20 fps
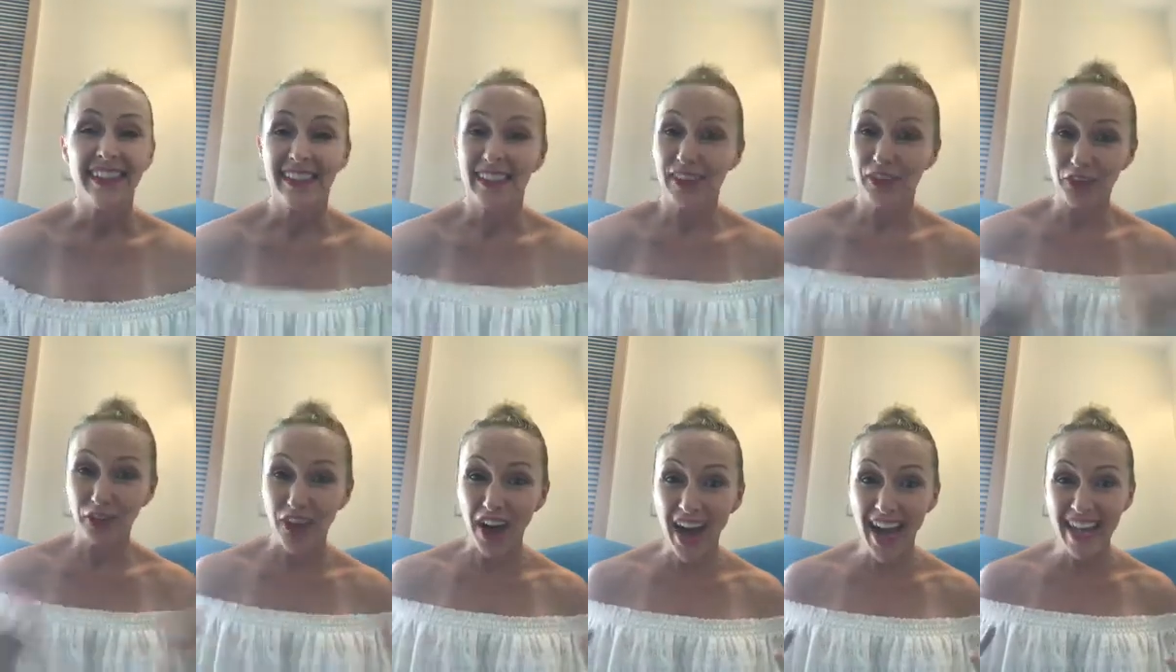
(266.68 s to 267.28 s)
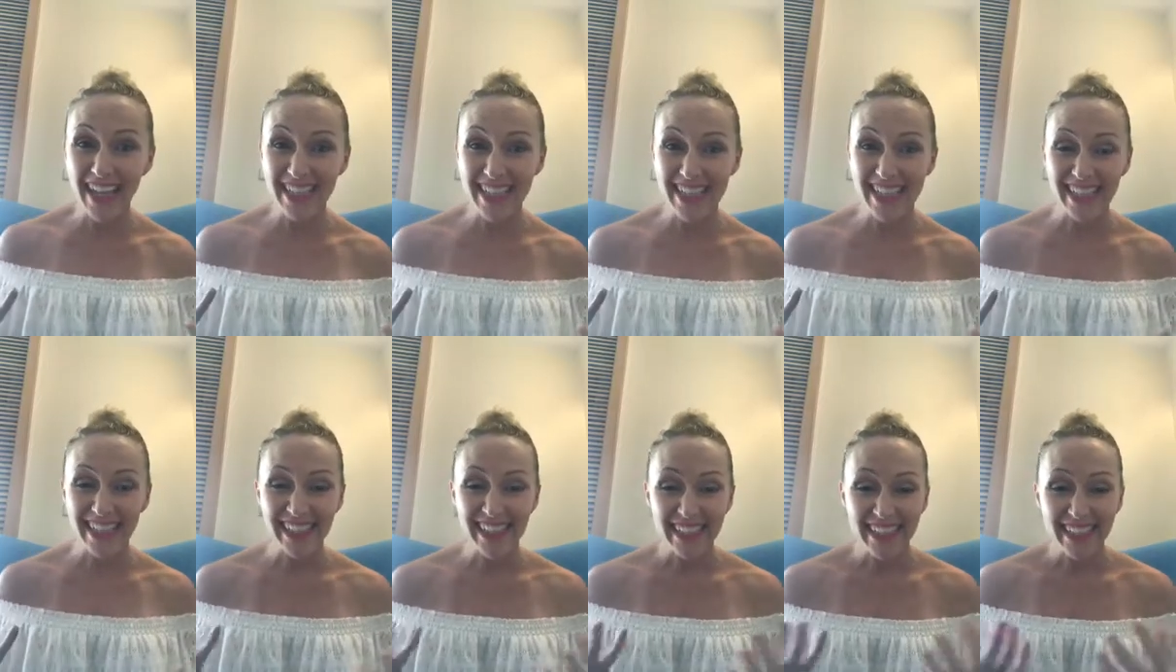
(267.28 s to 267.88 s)
Right?
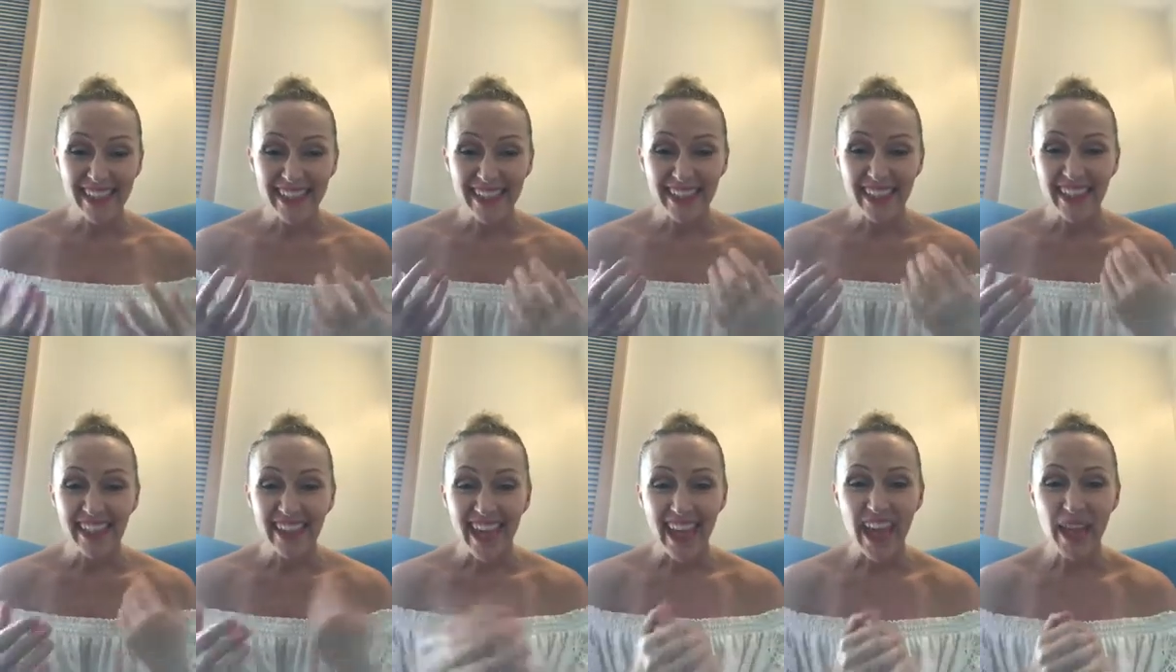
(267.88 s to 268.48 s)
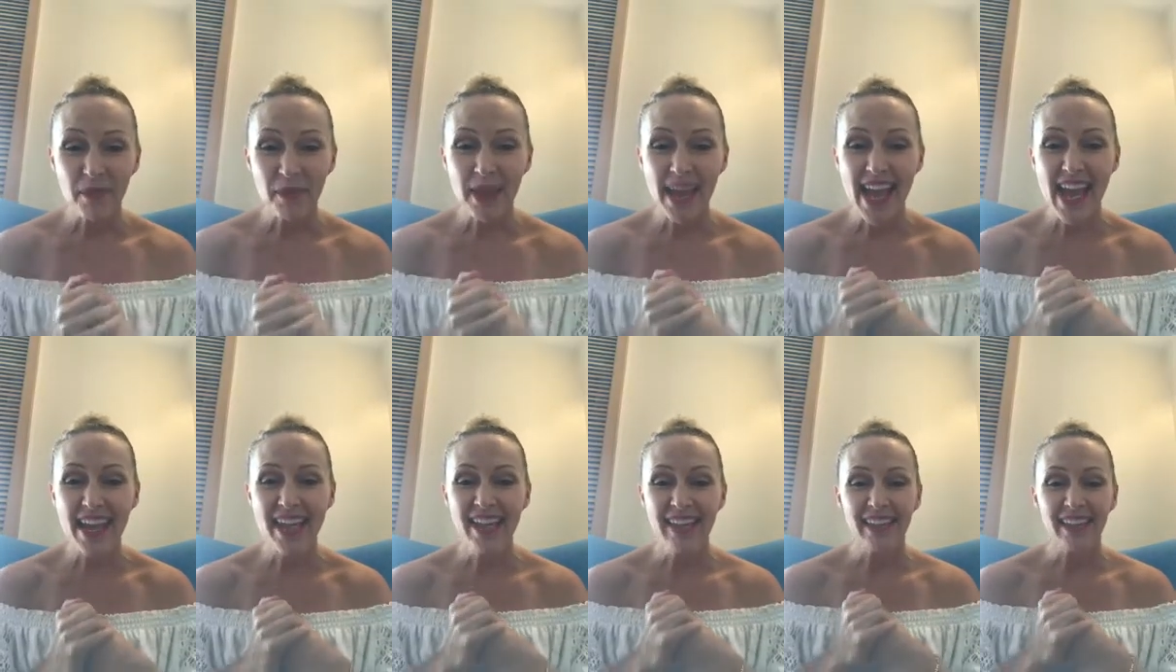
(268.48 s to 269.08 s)
Hey,
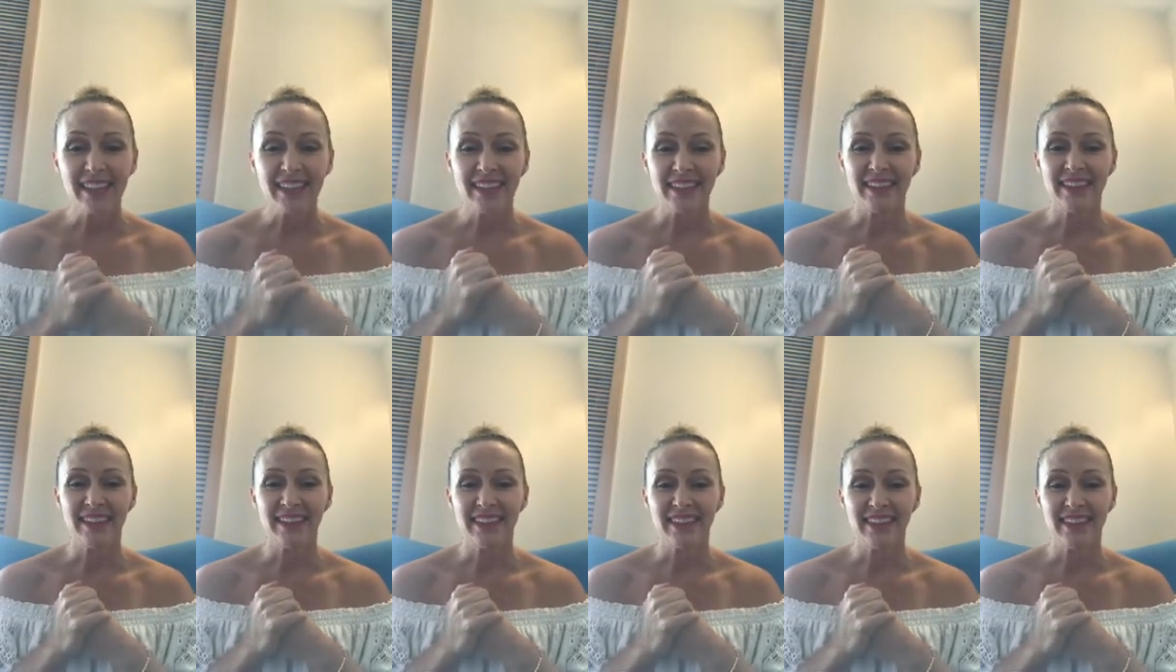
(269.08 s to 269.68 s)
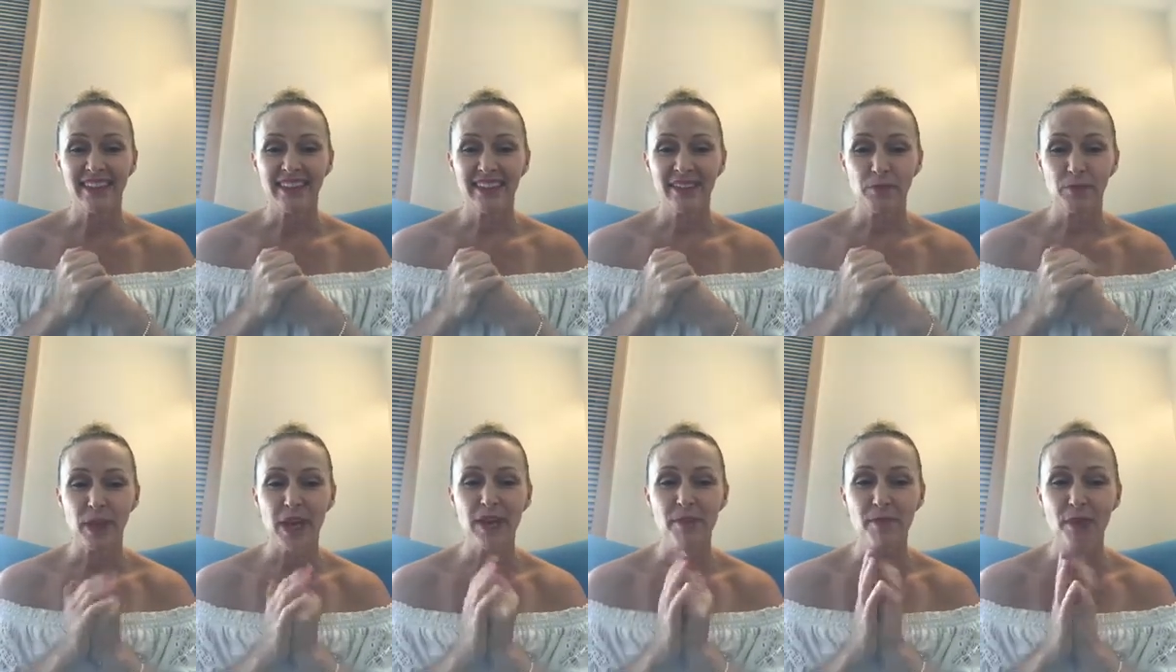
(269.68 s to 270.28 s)
Ben
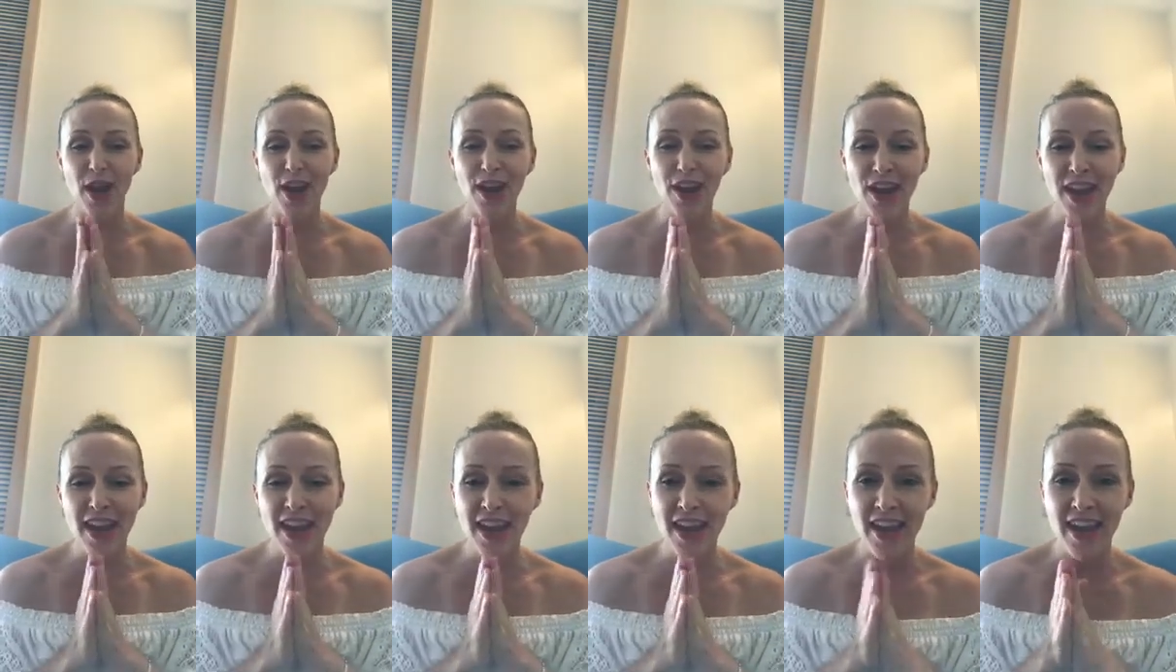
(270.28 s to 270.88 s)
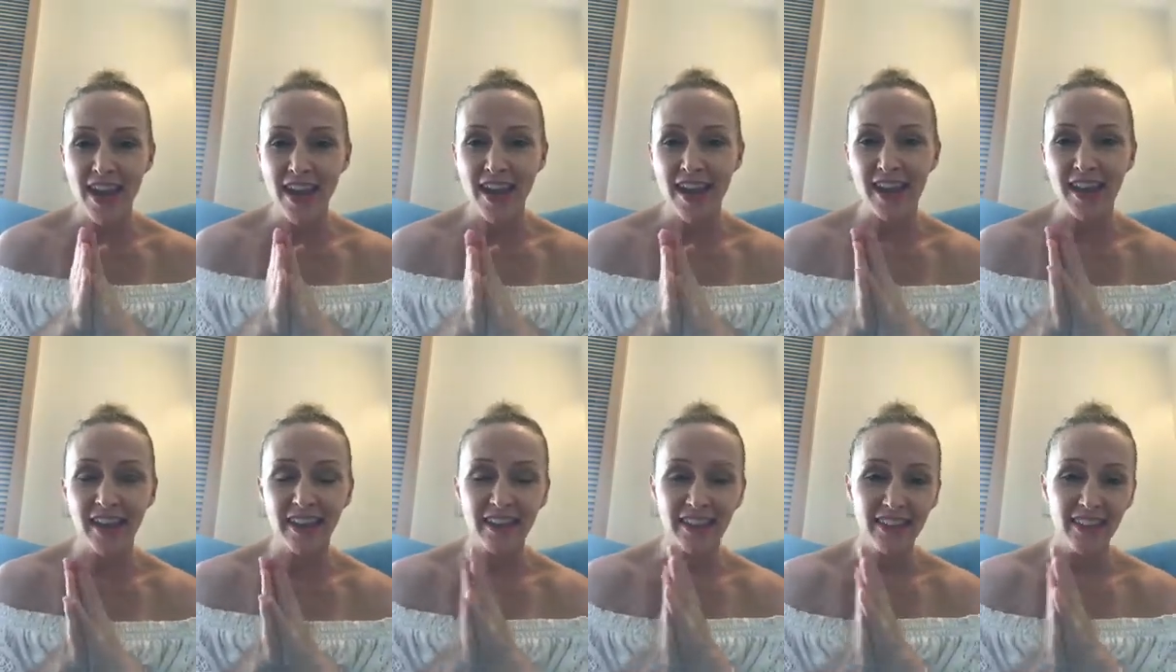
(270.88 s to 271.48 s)

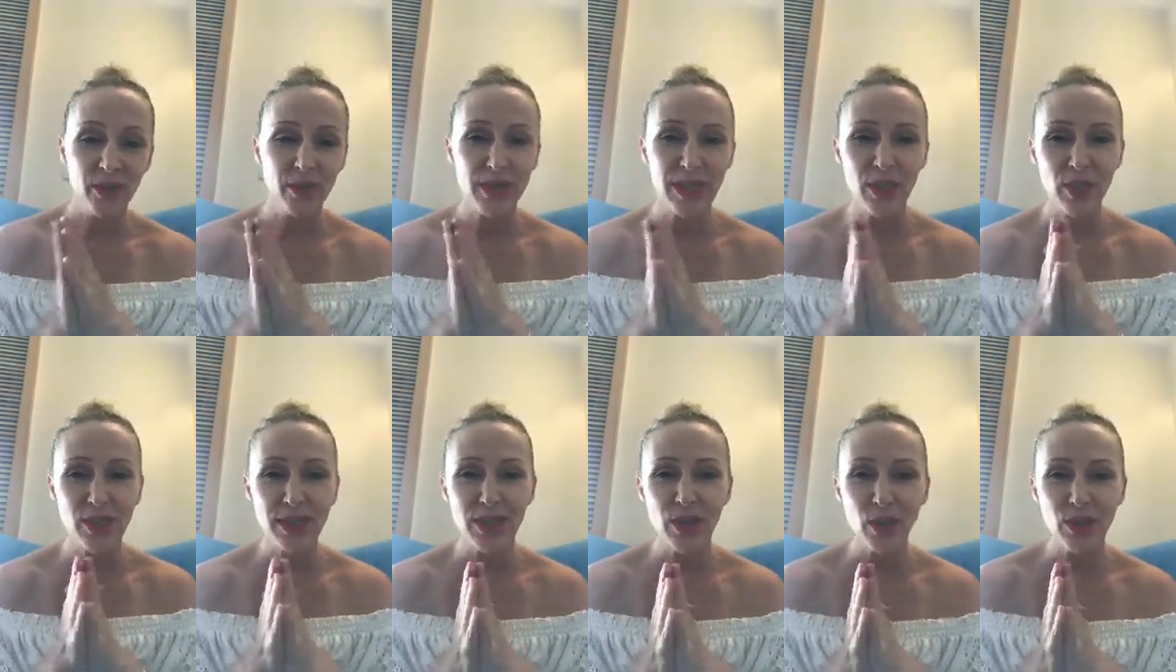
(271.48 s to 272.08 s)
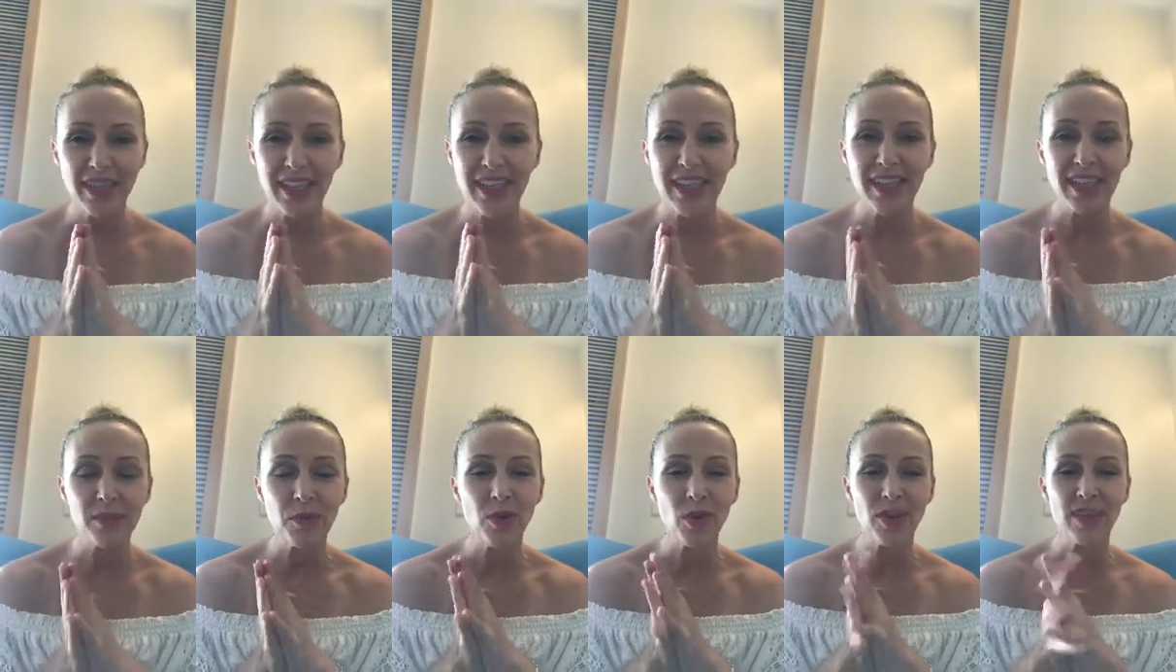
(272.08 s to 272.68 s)
Bailey. Aussie.
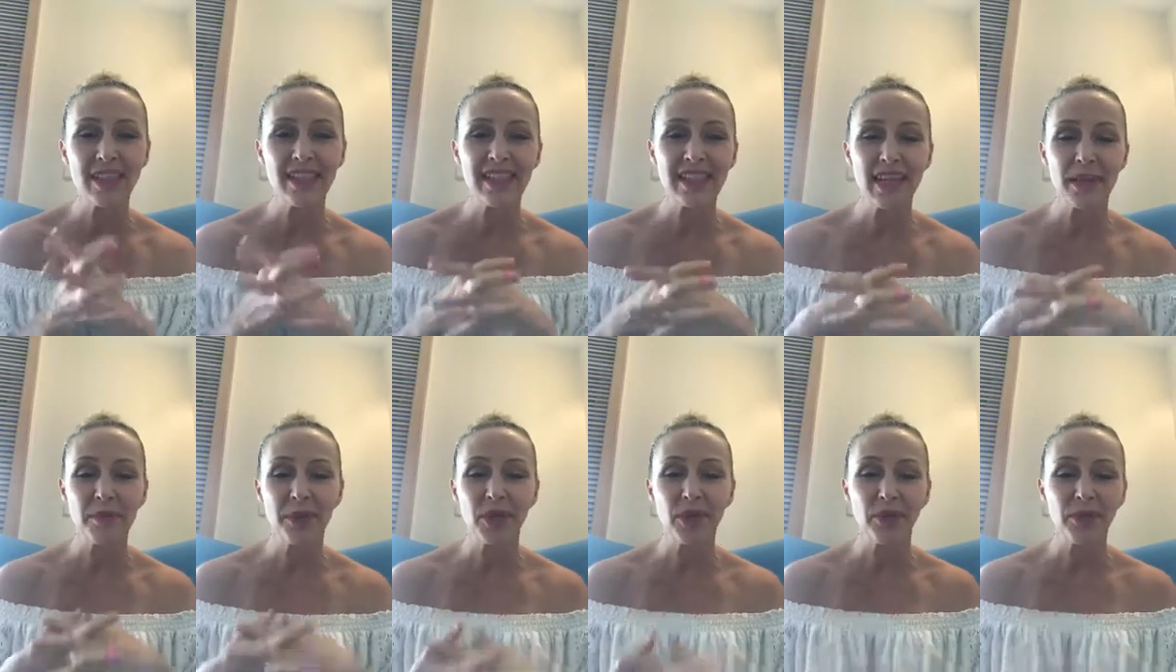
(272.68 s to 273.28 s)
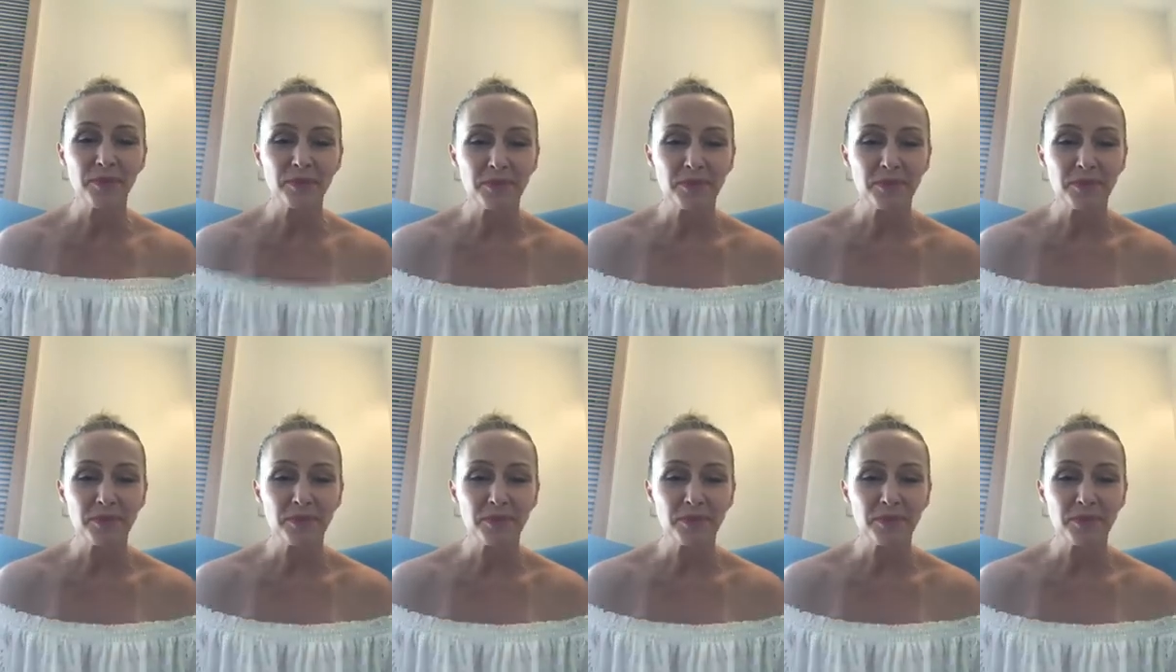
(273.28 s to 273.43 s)
More Aussies coming on.